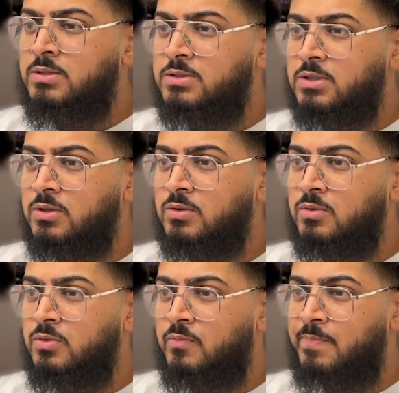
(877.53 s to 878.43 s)

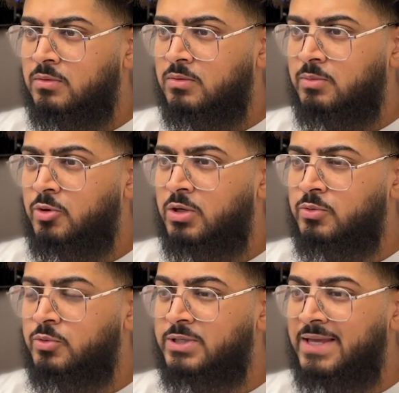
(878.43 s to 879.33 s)
So the book card
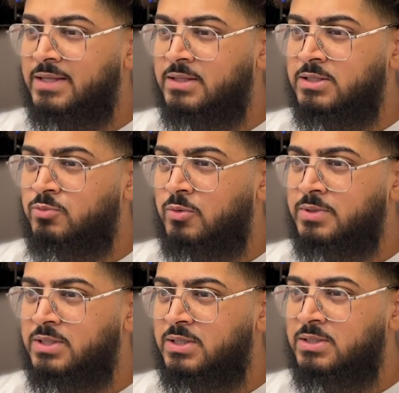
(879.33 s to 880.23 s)
will take in these
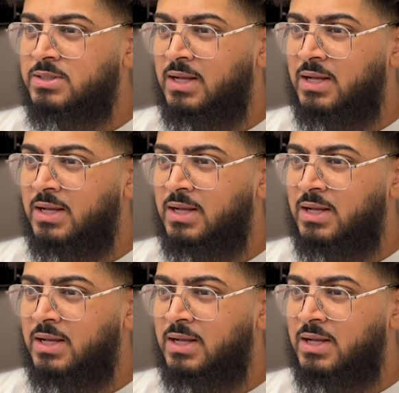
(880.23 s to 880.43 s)
properties,